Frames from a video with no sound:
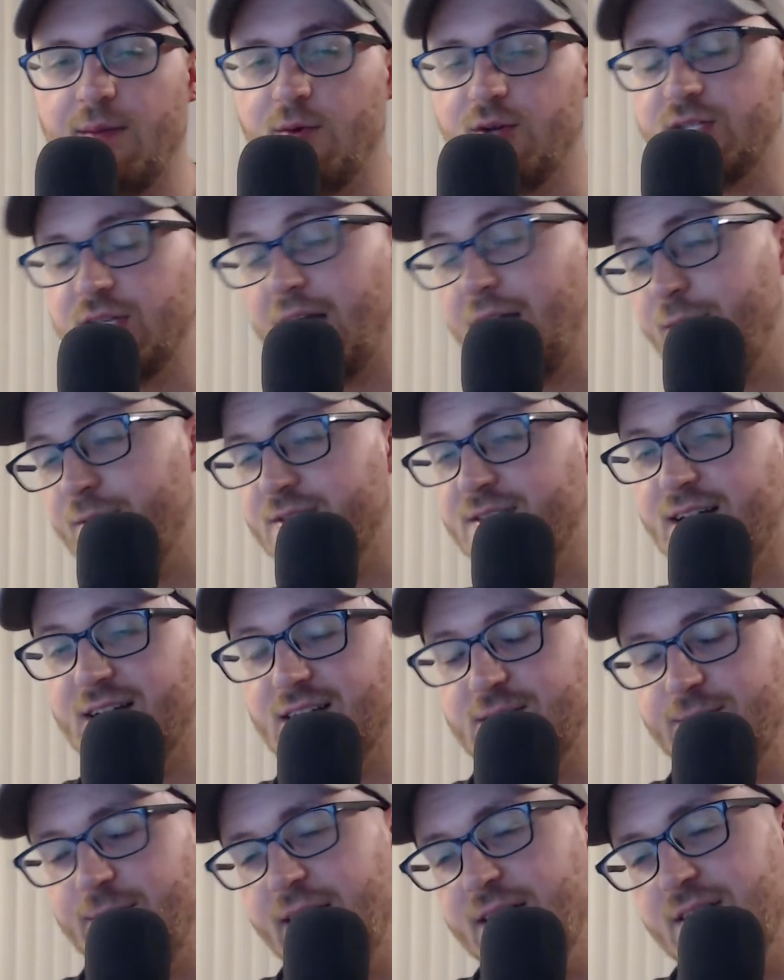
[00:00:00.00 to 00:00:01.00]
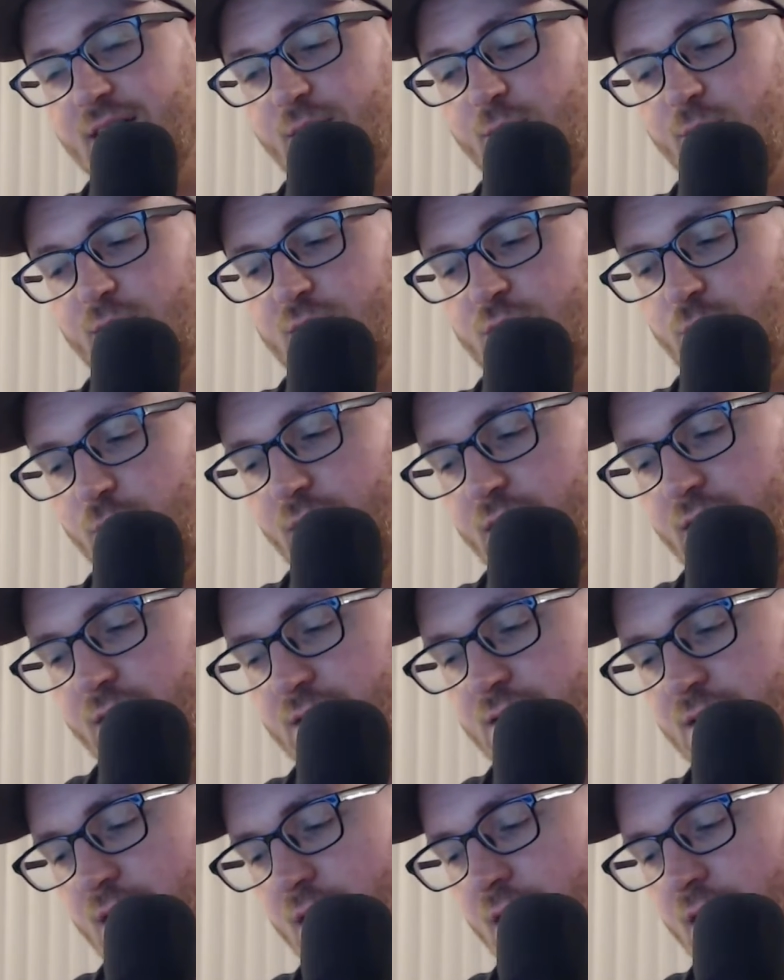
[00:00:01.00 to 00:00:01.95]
which I was not expecting, which was